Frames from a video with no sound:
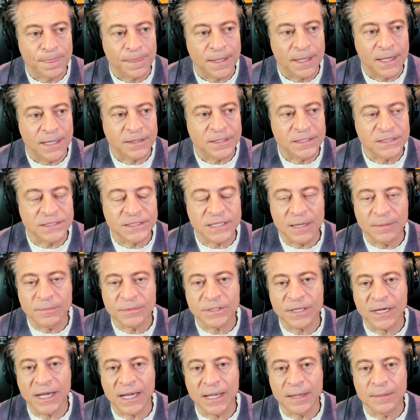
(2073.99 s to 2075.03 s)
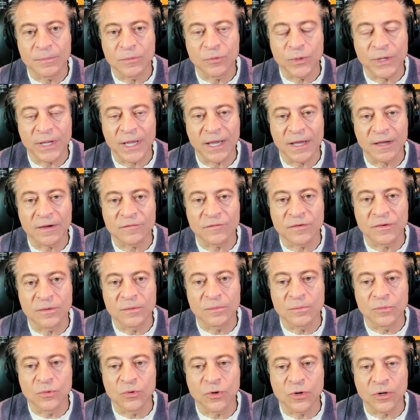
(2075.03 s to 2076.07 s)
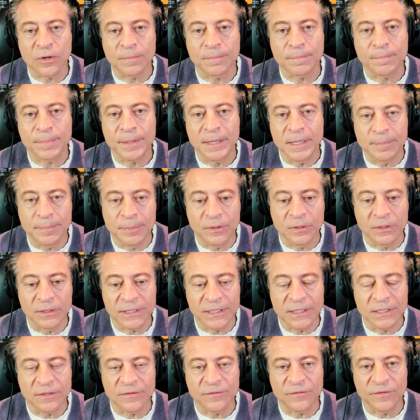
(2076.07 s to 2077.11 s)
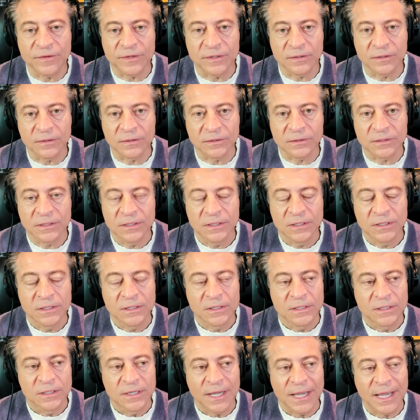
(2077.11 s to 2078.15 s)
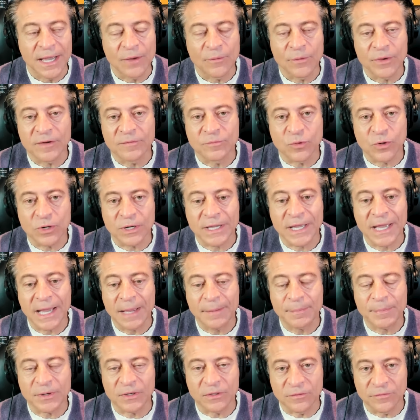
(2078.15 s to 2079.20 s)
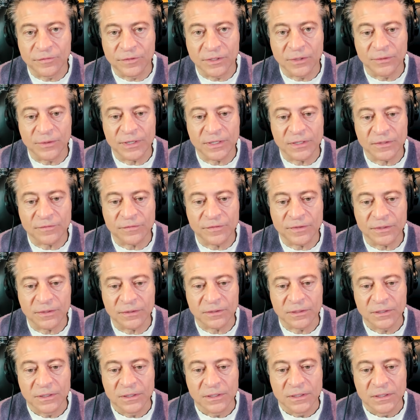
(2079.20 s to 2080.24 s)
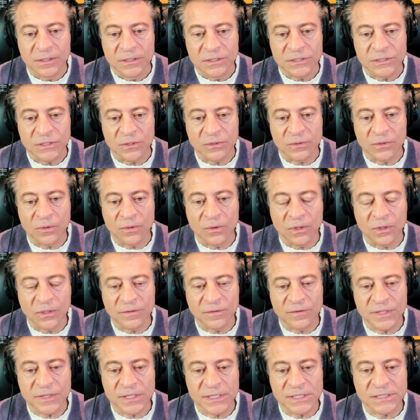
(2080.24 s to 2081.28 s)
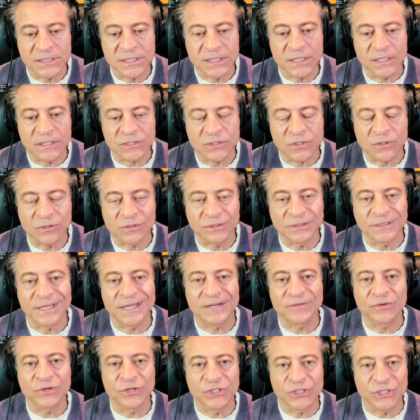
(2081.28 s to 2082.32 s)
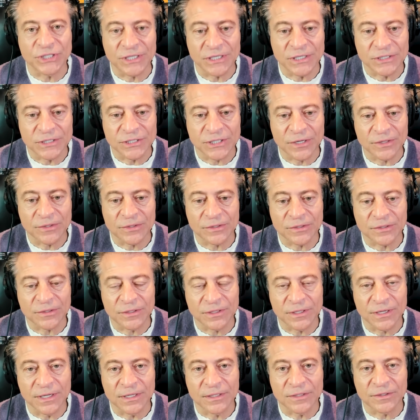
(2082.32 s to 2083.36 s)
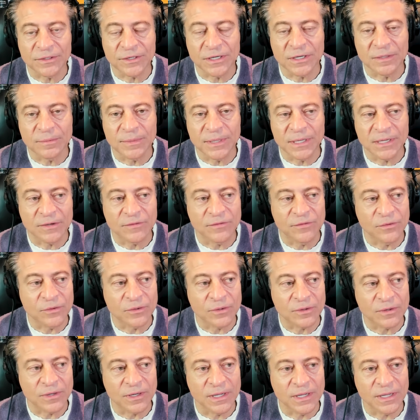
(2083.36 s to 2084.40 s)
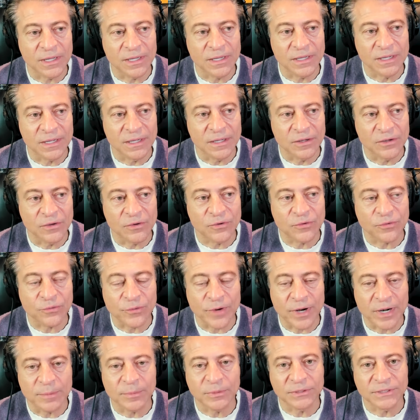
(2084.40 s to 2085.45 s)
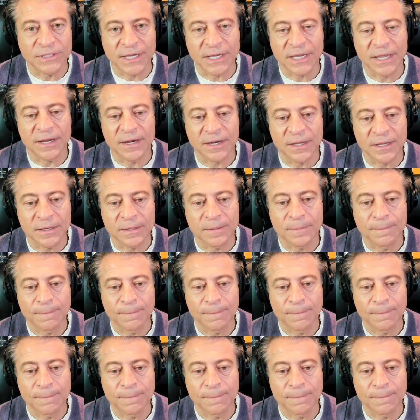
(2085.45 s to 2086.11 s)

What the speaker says: At the same time, we have more people in the field and we have more capital flowing in the field. So all of these things are leveraging each other, and they're going to make for an incredible decade ahead.